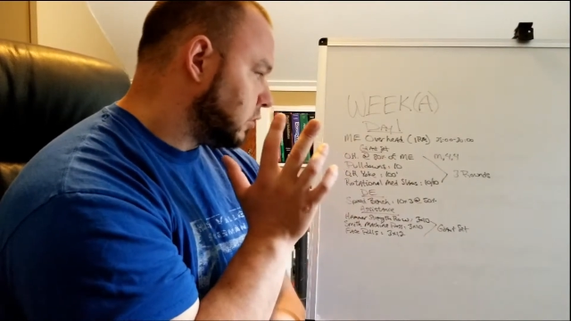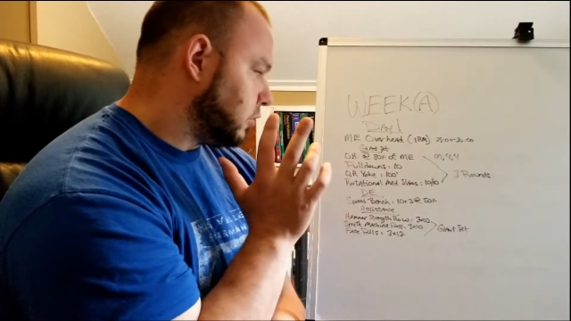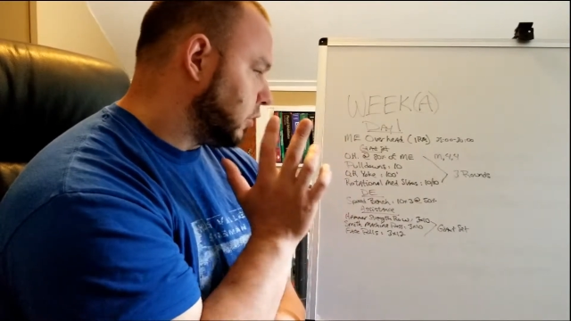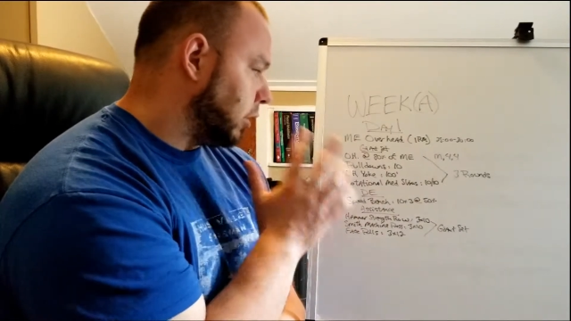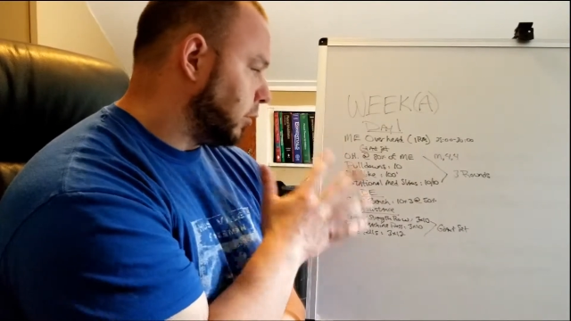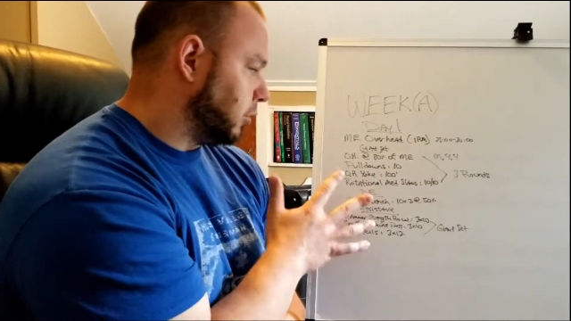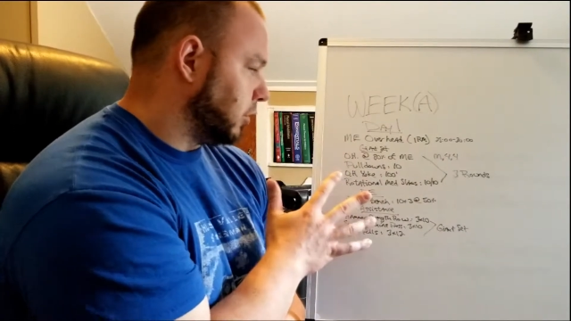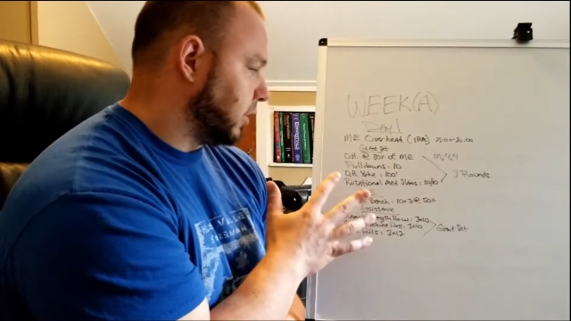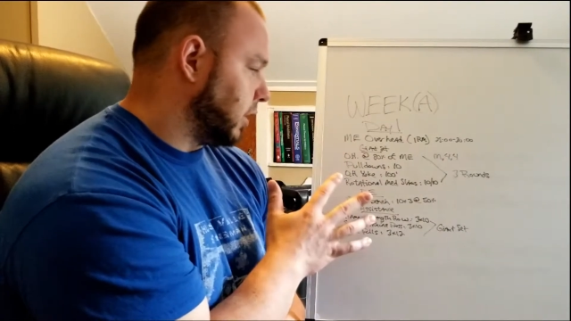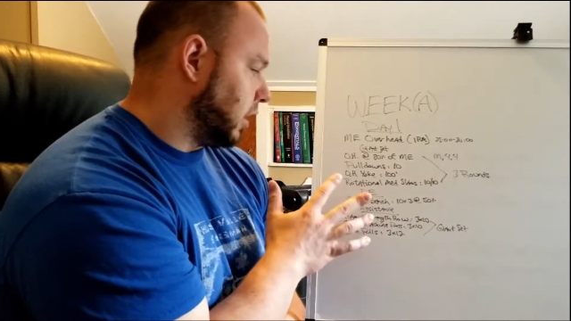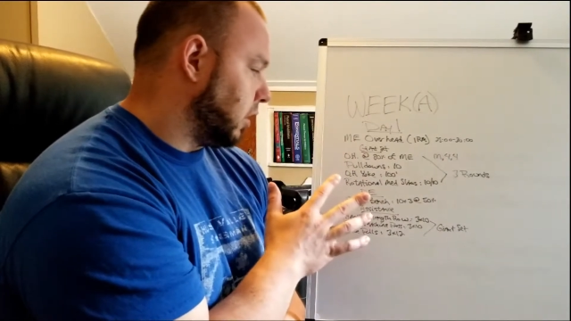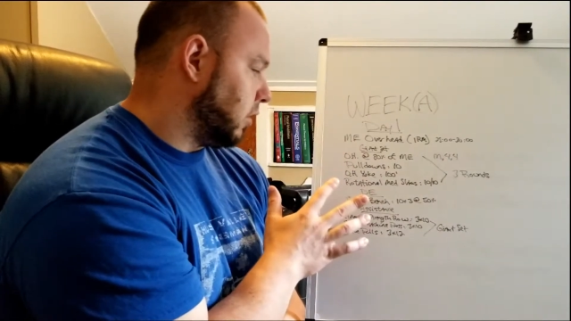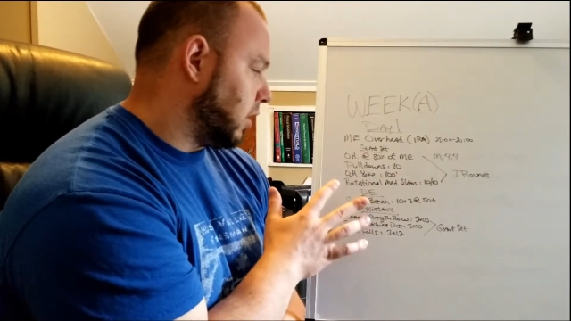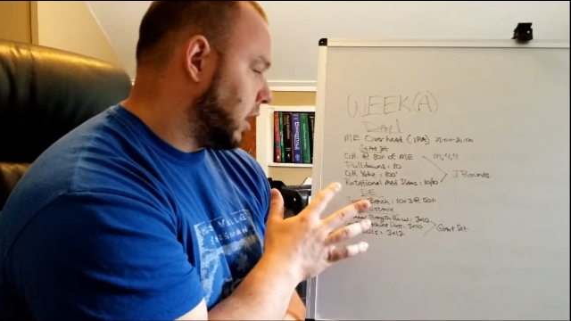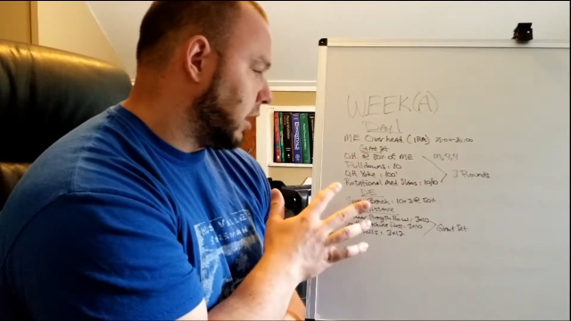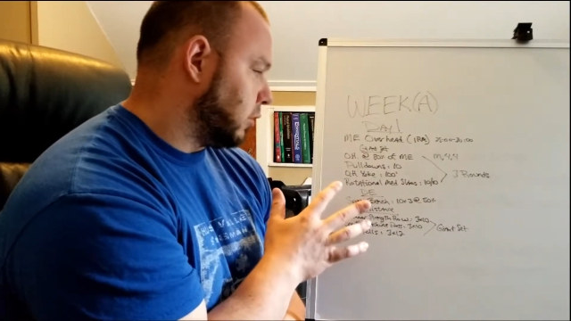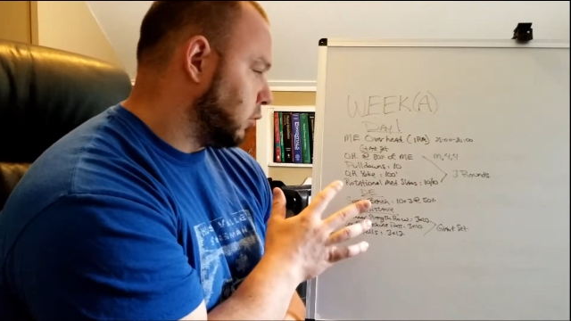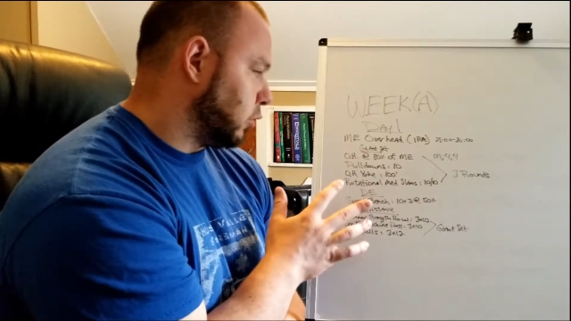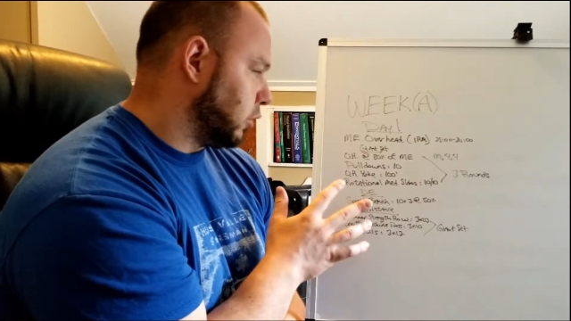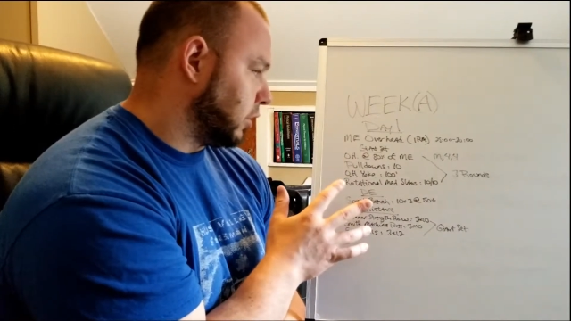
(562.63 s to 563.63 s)
You're able to get a
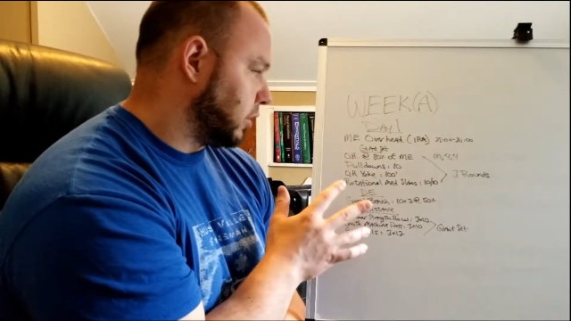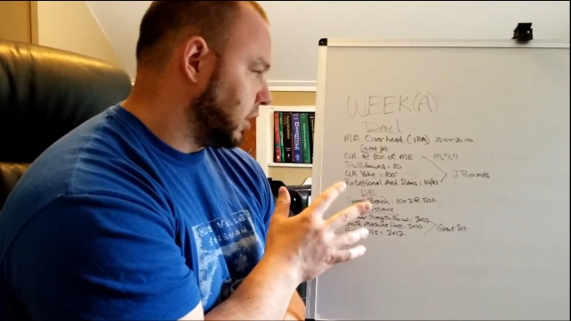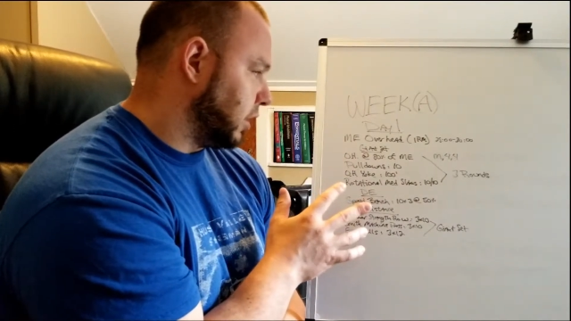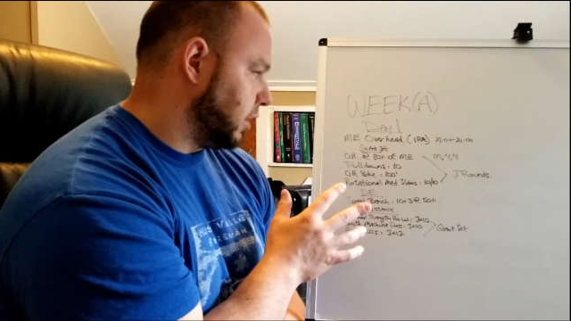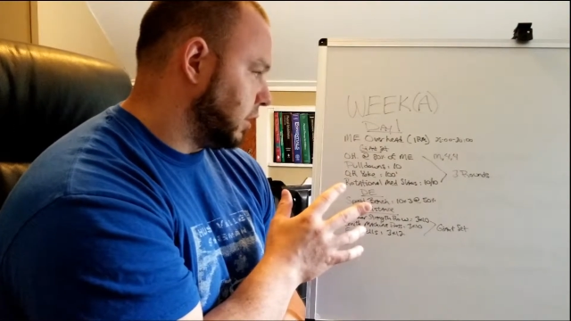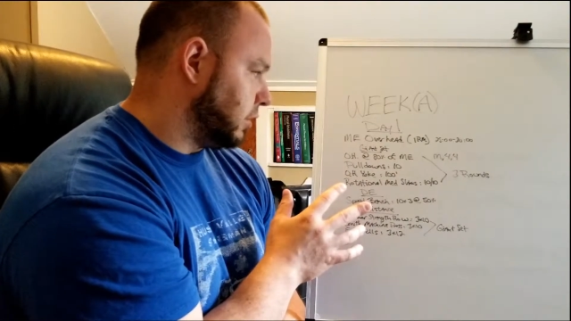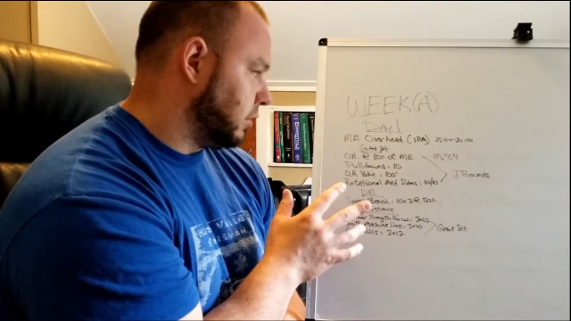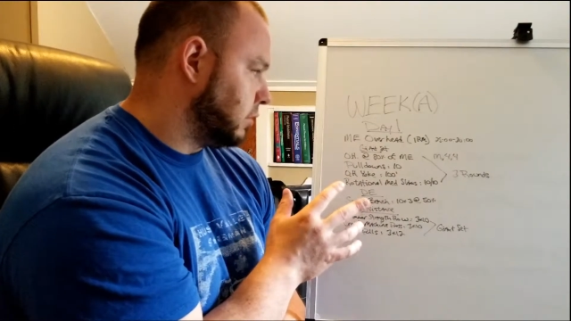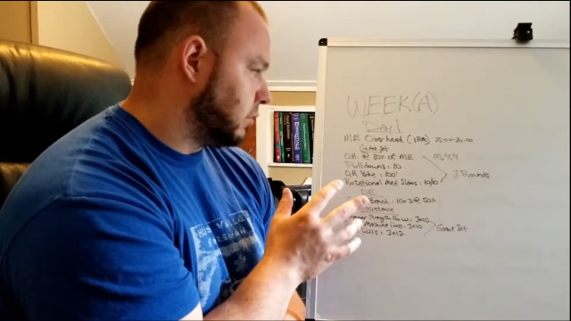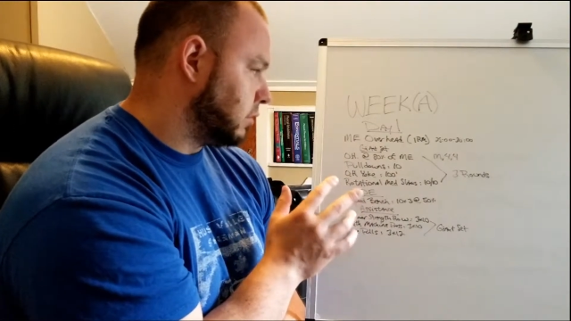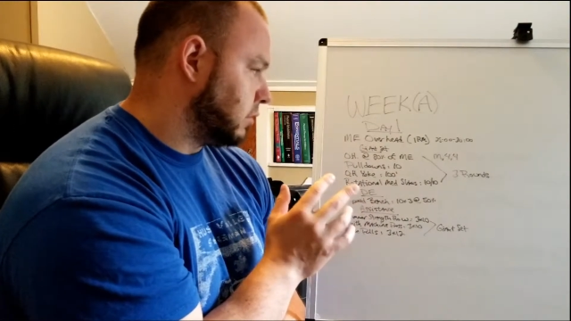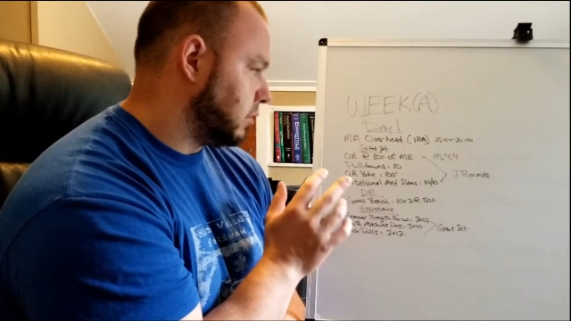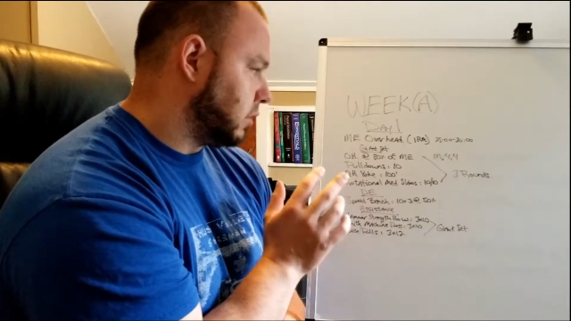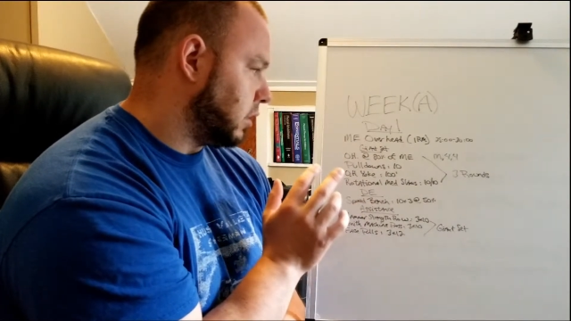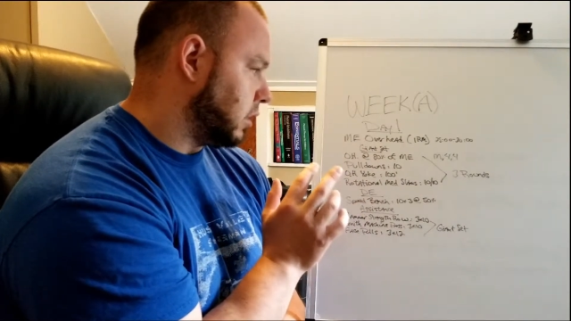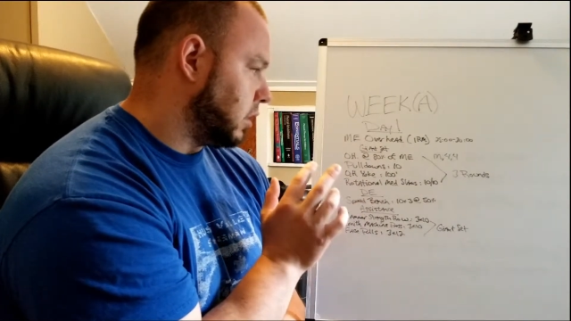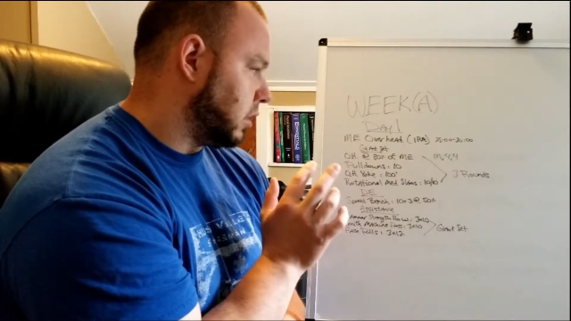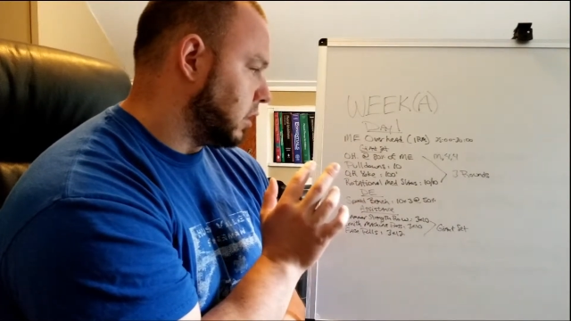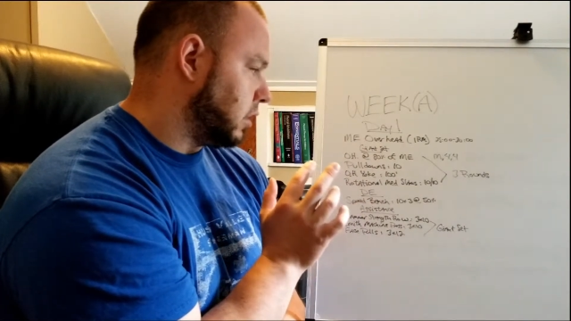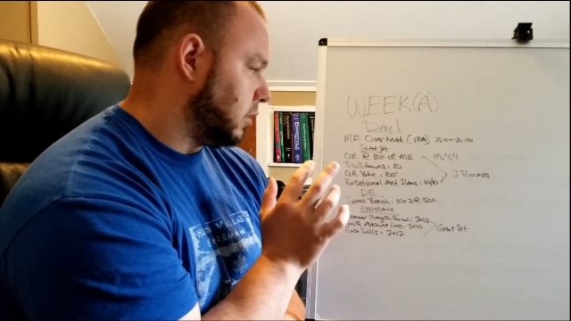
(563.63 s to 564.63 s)
lot of work in
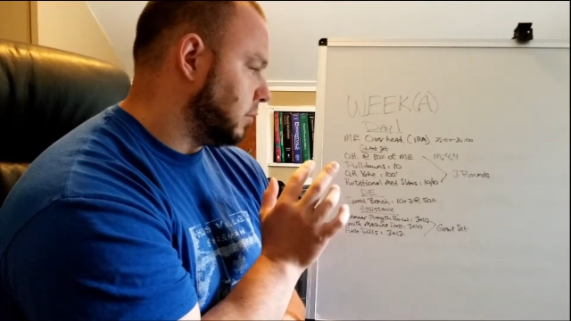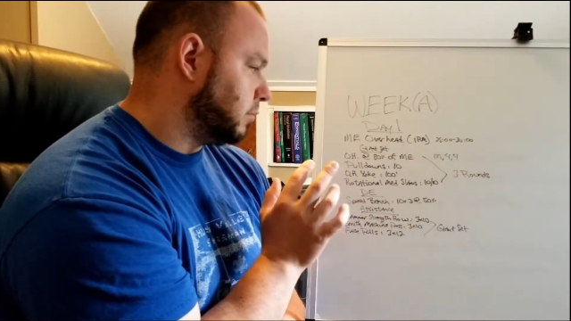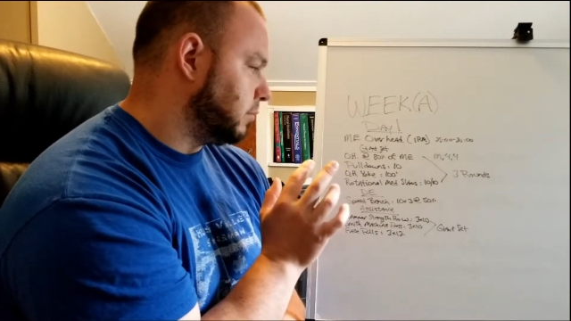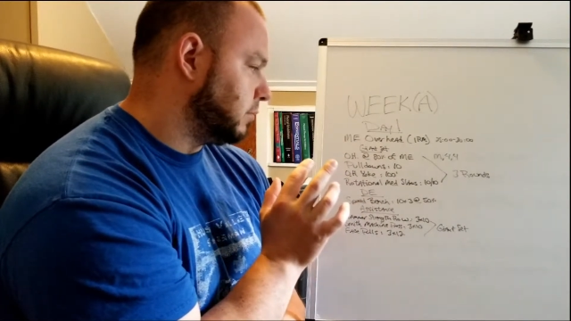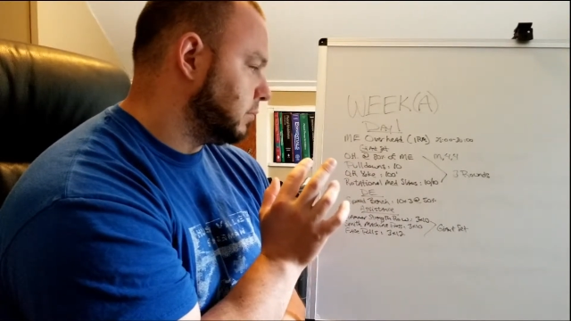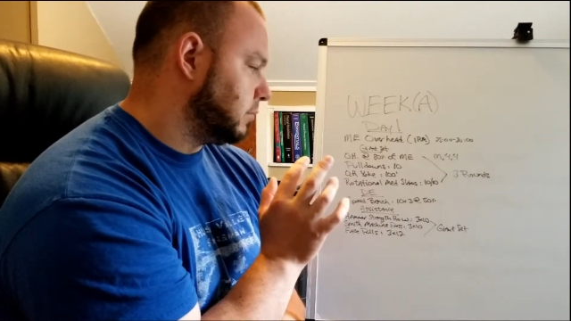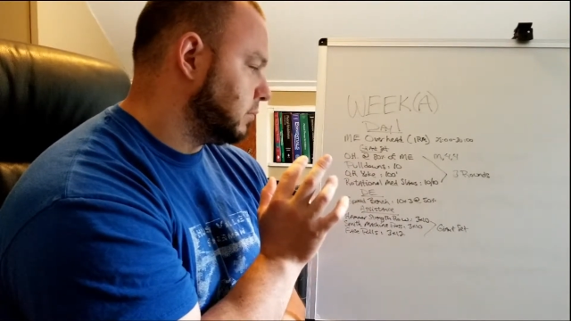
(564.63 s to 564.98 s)
a